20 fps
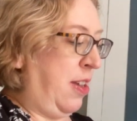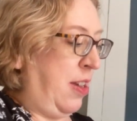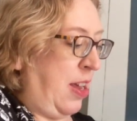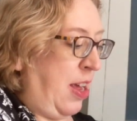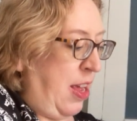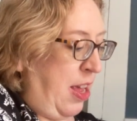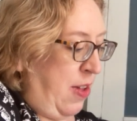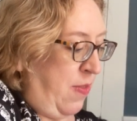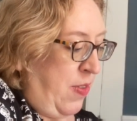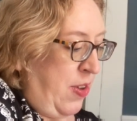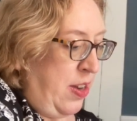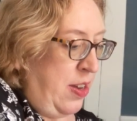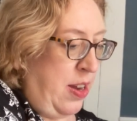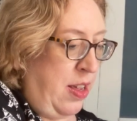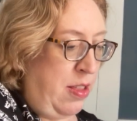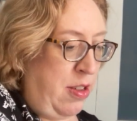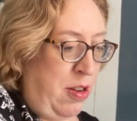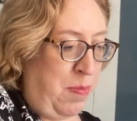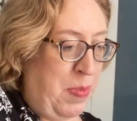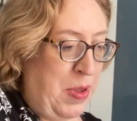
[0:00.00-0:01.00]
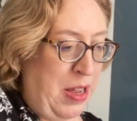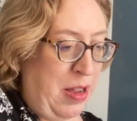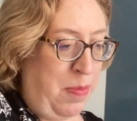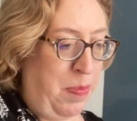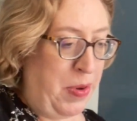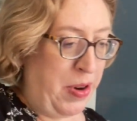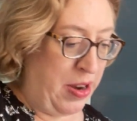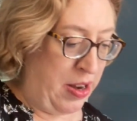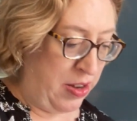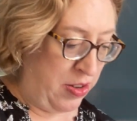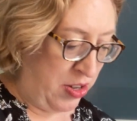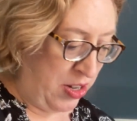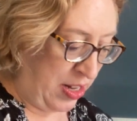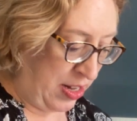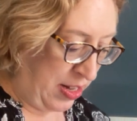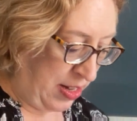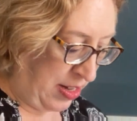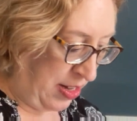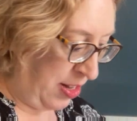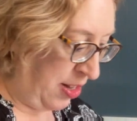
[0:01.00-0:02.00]
I have another big
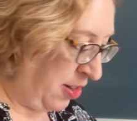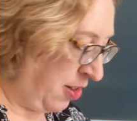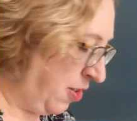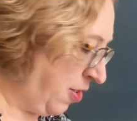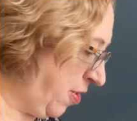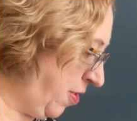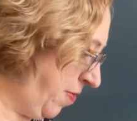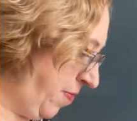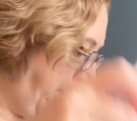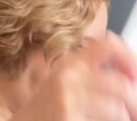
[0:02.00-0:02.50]
project here,